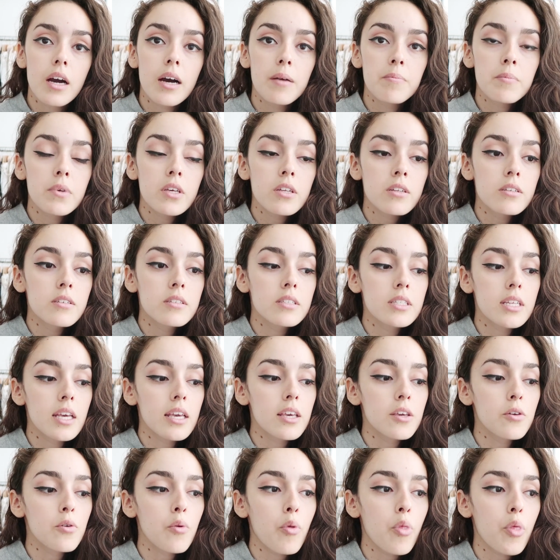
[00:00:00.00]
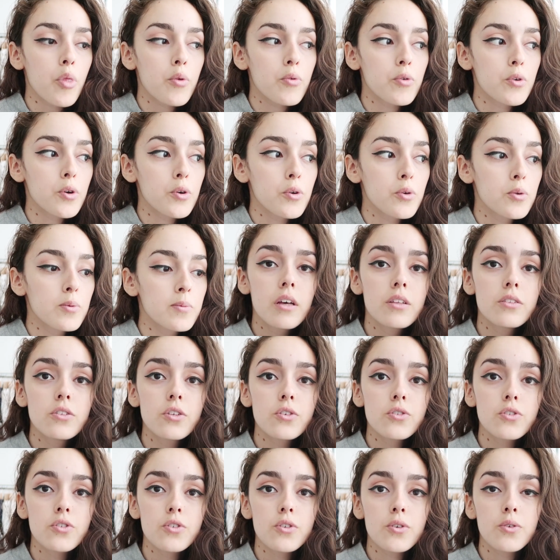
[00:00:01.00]
gonna take you through
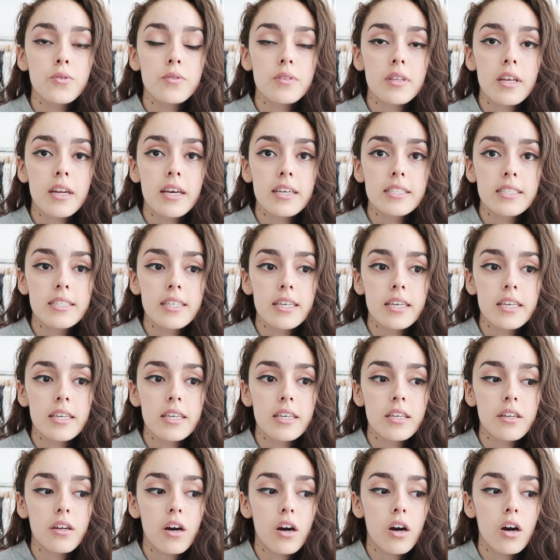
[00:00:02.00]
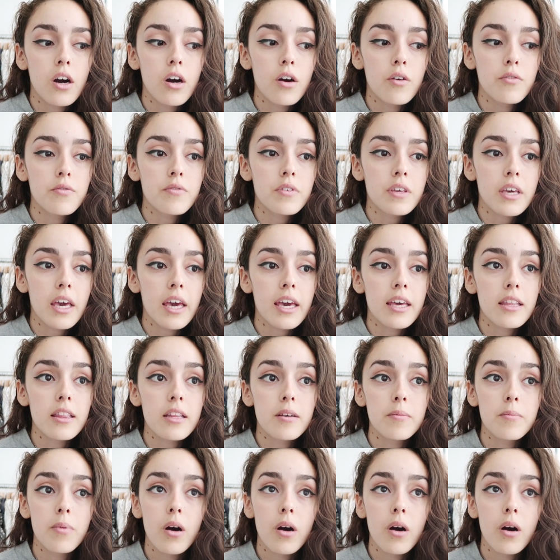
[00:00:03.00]
the shoot that I did of Cate Le